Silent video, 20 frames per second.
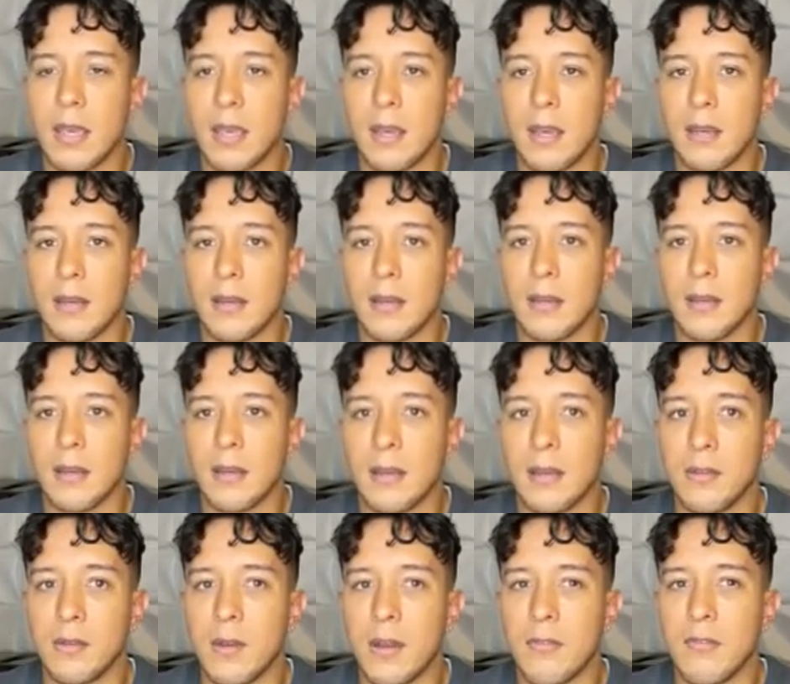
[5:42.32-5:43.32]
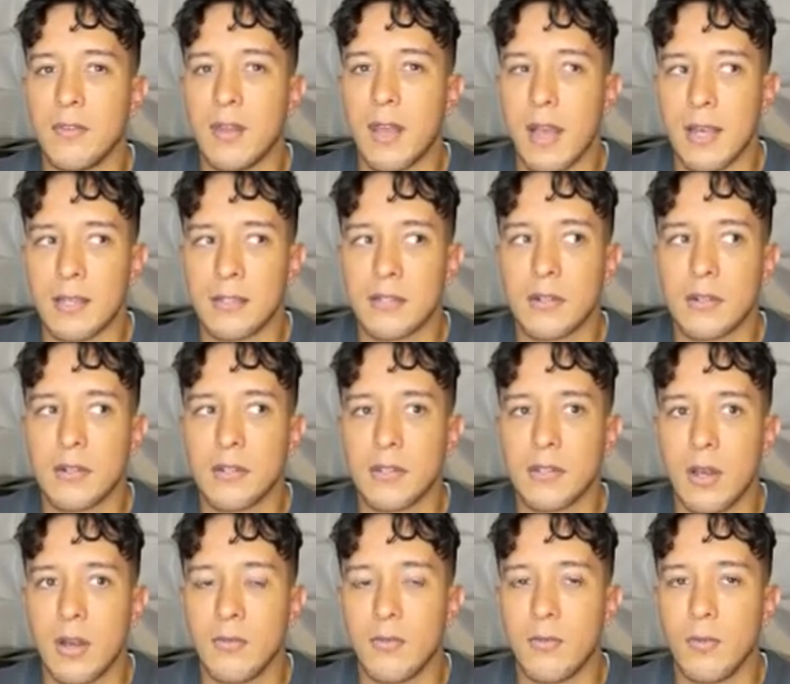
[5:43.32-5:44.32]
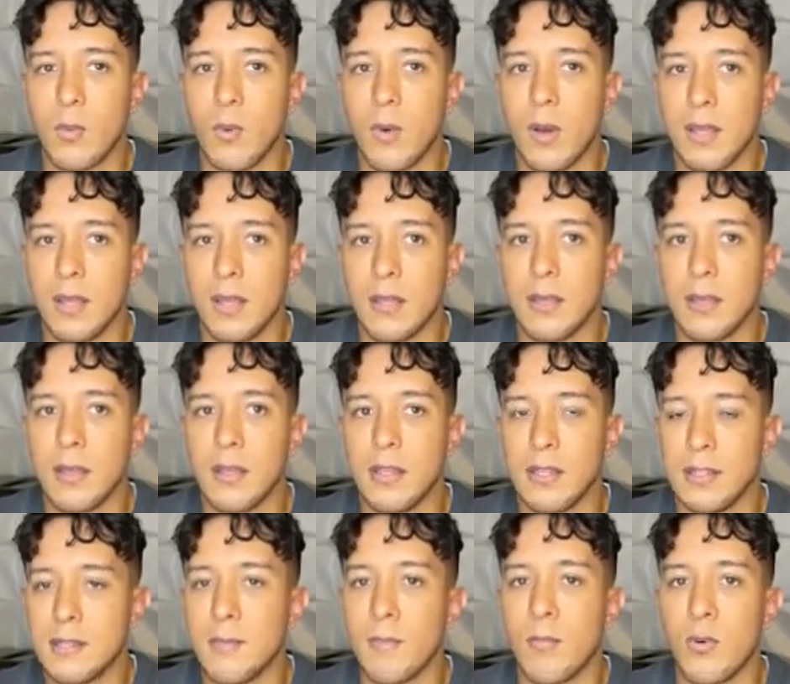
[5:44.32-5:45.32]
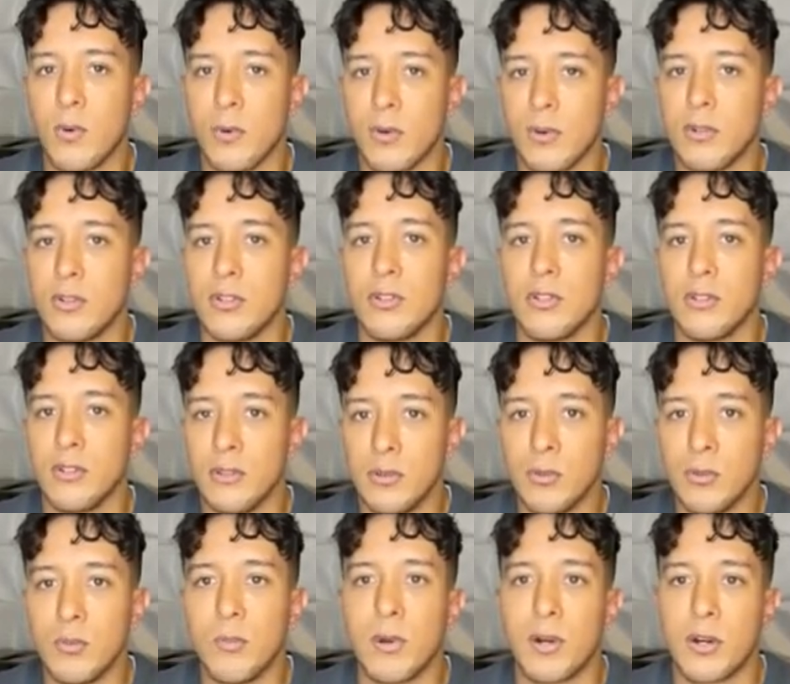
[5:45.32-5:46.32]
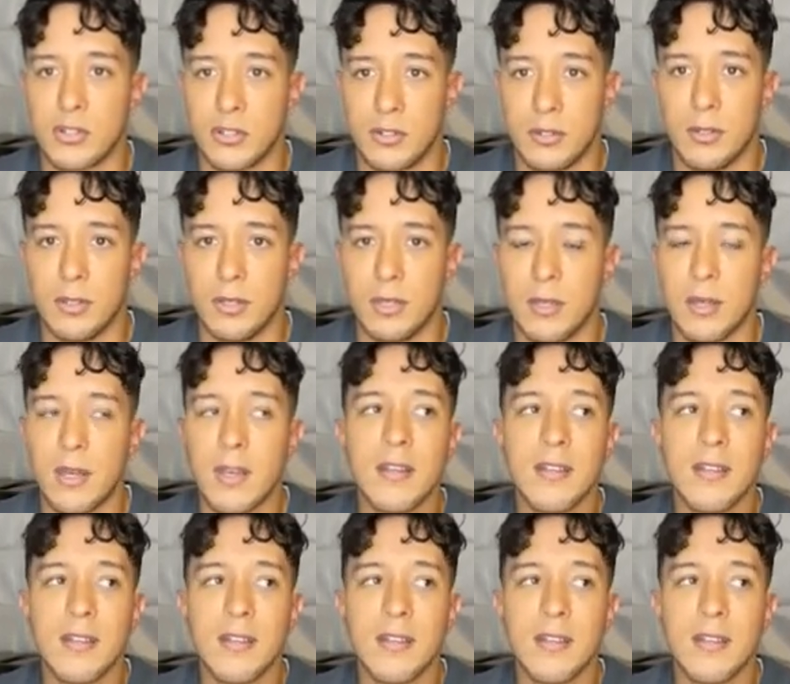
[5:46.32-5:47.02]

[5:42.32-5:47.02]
And you have to ask yourself what is important to you personally.